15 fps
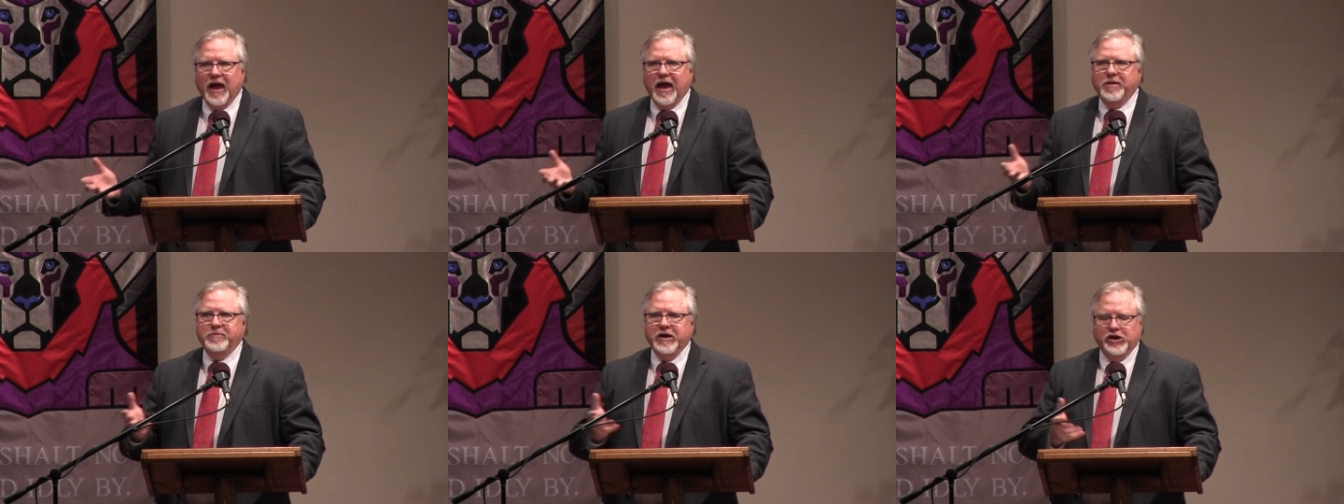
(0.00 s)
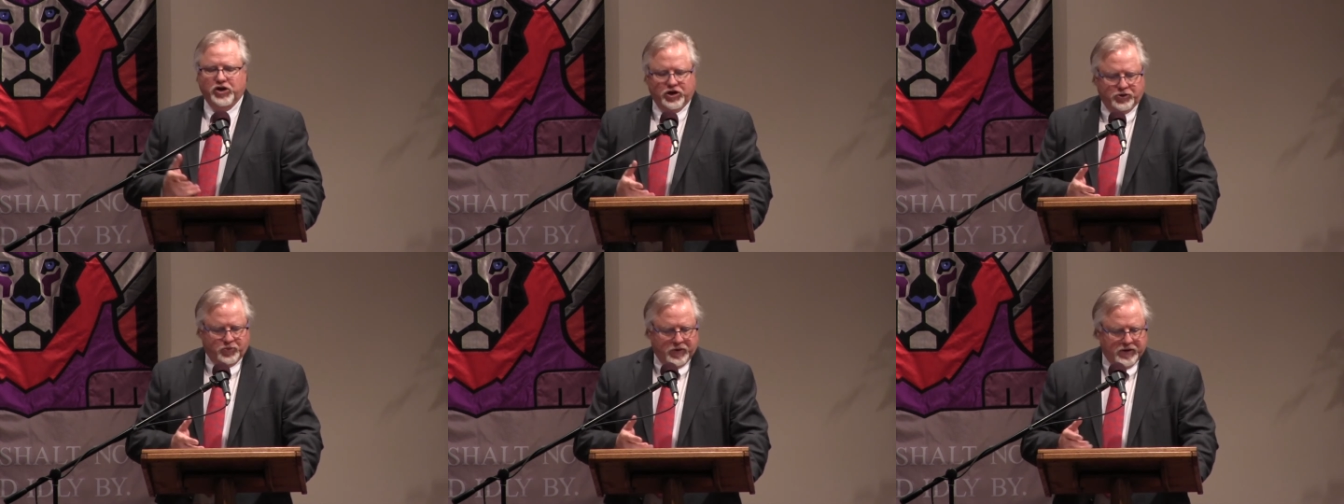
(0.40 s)
Amy
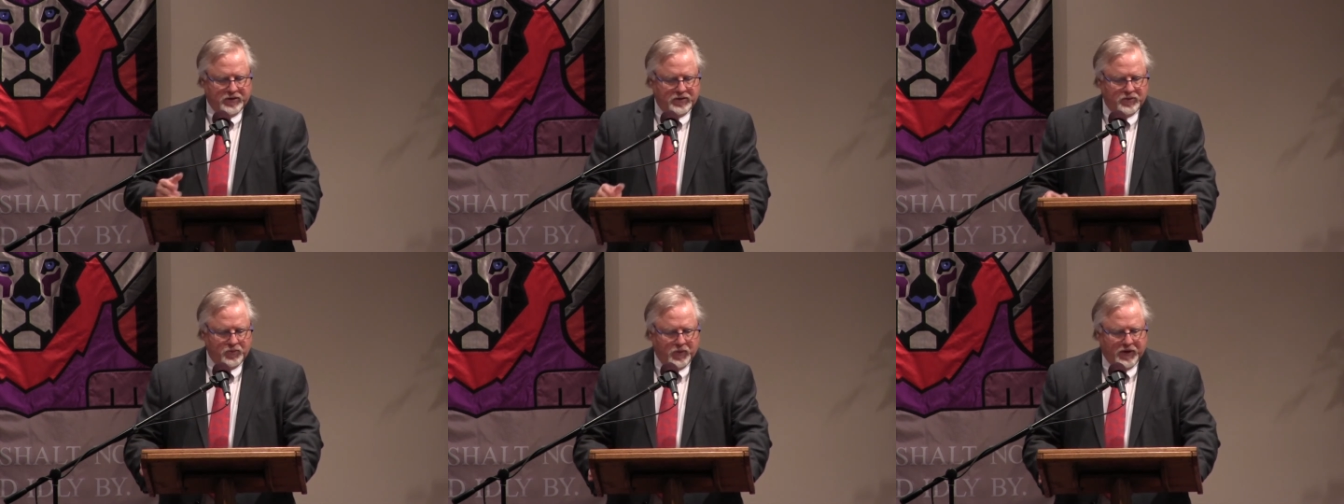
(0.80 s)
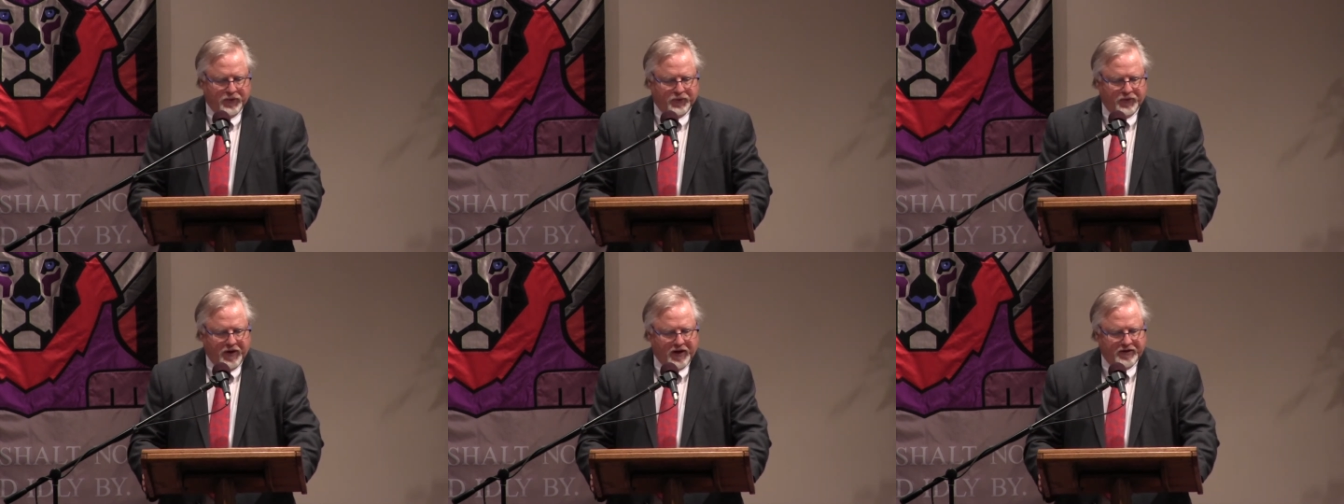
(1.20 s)
Goodman
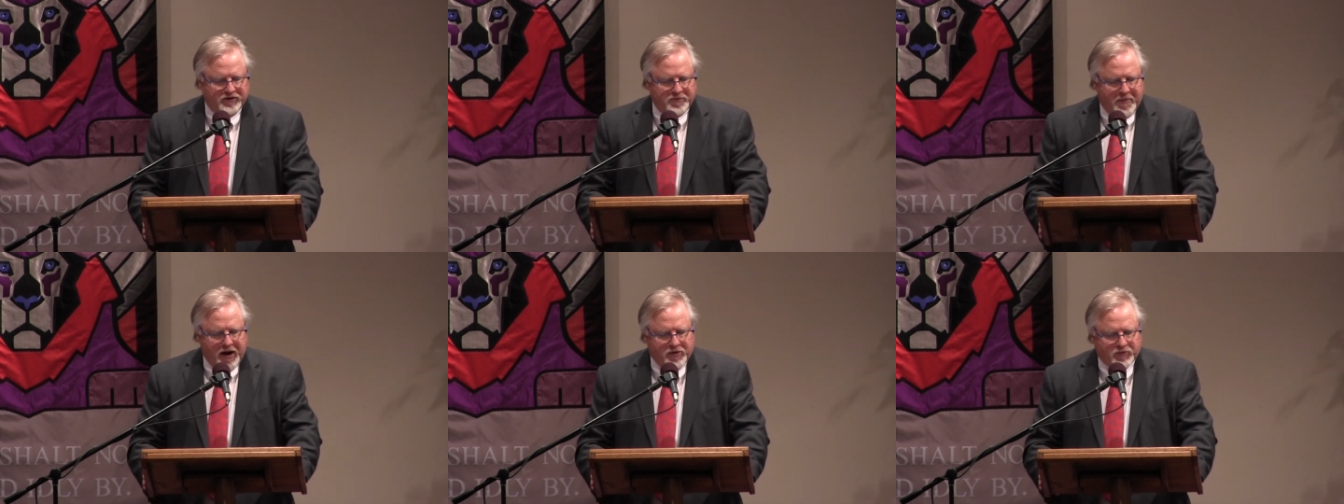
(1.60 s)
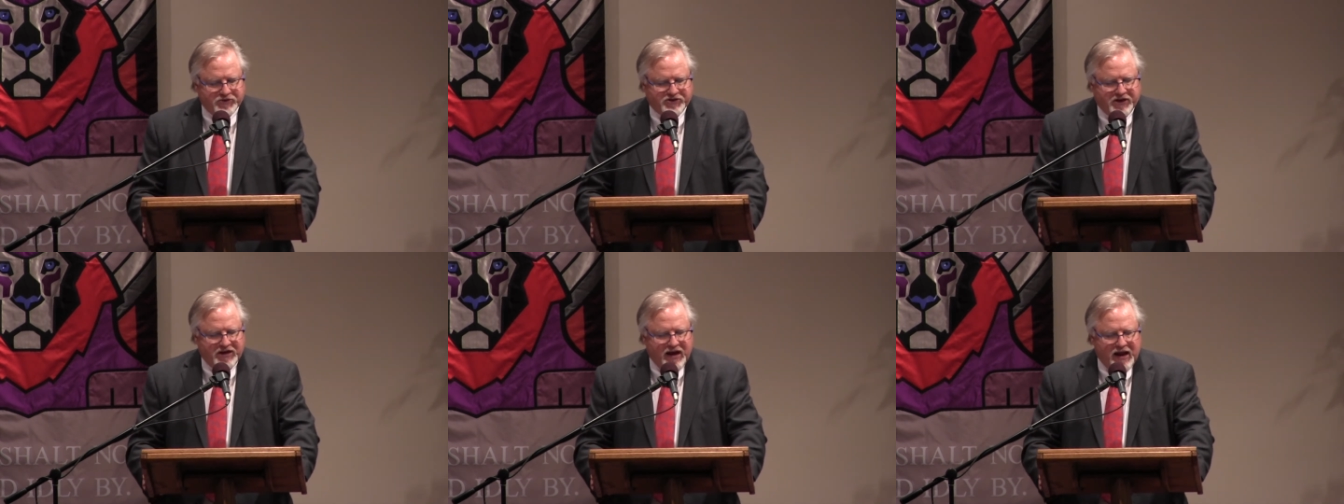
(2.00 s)
with uh,
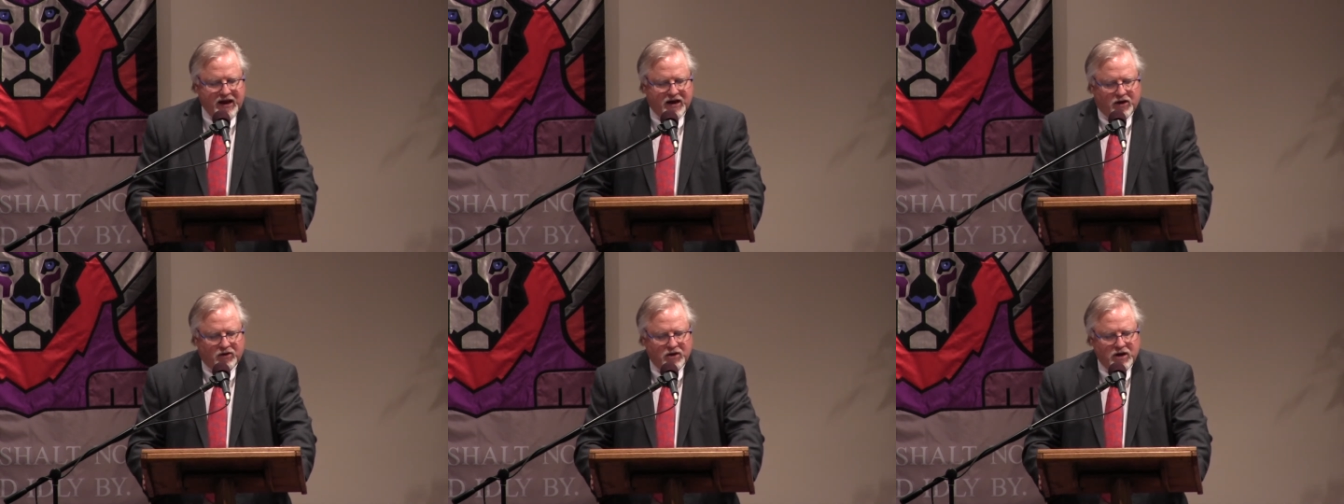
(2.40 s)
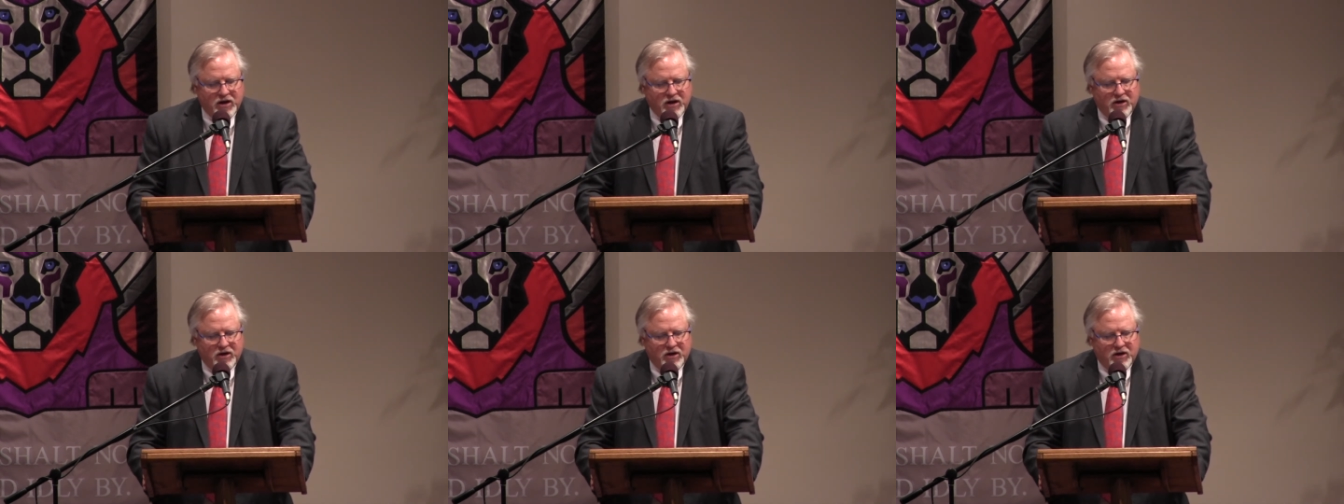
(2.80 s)
Democracy Now!